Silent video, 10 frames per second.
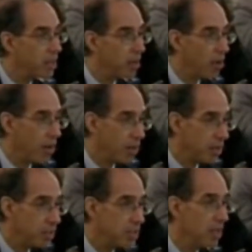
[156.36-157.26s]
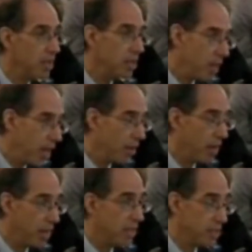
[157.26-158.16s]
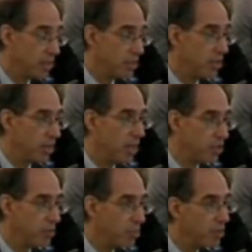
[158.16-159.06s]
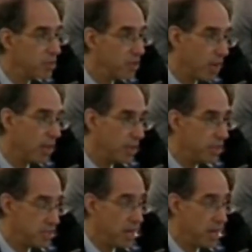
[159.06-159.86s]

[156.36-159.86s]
and large, NIH, at least on the extramural side, is